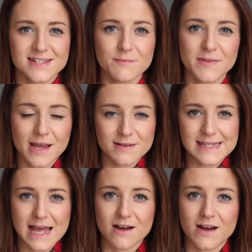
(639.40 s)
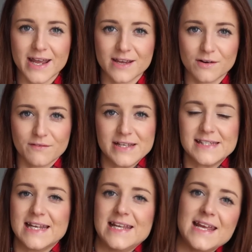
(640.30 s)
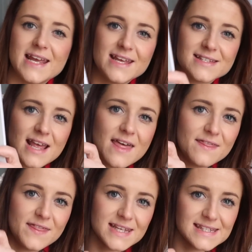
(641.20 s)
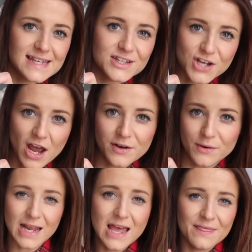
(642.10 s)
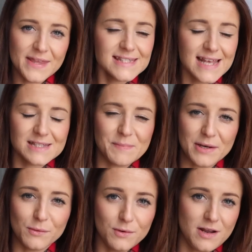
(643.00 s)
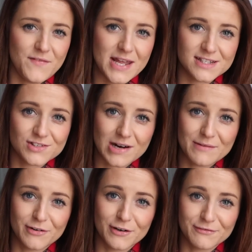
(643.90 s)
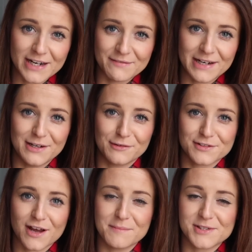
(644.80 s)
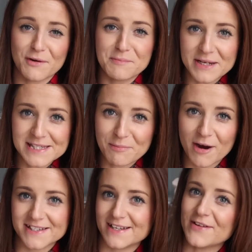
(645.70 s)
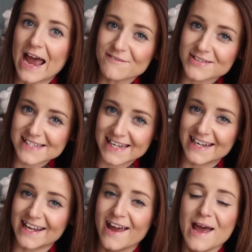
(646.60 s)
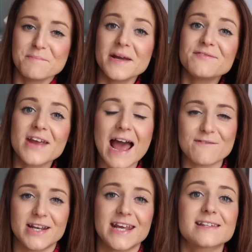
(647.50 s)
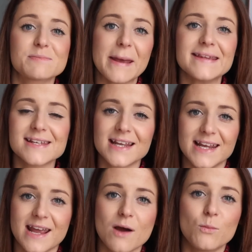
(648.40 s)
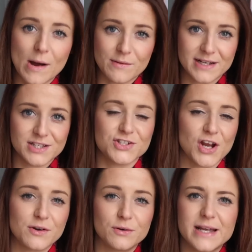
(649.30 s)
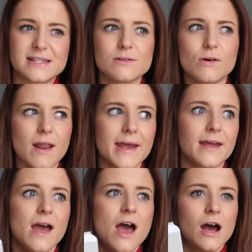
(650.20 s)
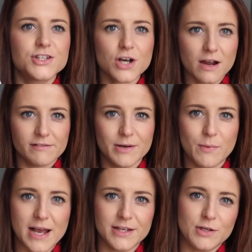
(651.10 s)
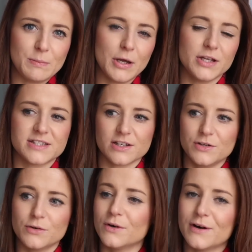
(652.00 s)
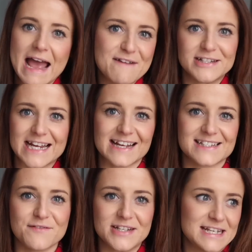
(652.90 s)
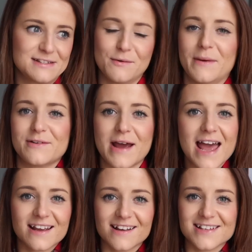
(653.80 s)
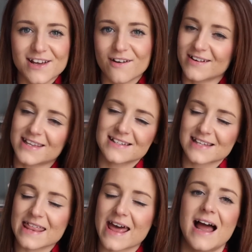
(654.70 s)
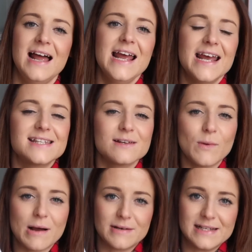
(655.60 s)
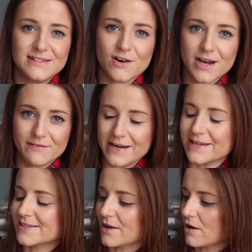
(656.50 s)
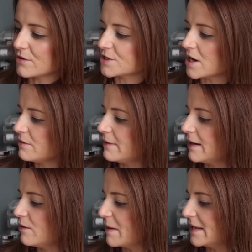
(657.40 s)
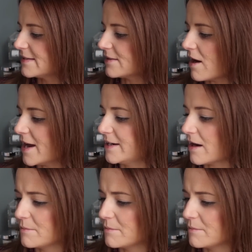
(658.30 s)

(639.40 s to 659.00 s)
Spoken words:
Something else that I got recently is this journal. This has been all over Instagram for a really long time, so I'd be surprised if you haven't seen it. But if you haven't, it's basically a wellness journal. It's not like a diary where you put your everyday activities or when your haircuts are and things like that. It's a wellness diary, so I'll show you a little bit inside.